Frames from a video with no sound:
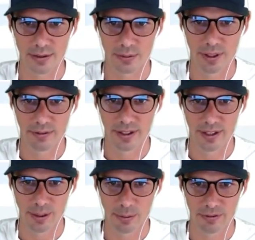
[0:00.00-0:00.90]
So whatever
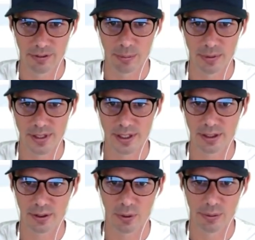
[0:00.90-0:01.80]
the name of our
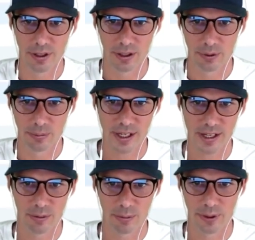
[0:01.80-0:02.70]
particular webinar would
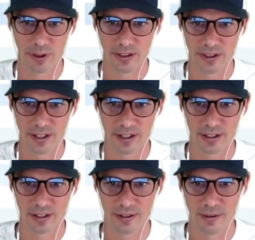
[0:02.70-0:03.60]
be, I would put that
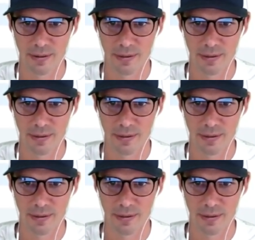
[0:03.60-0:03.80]
there.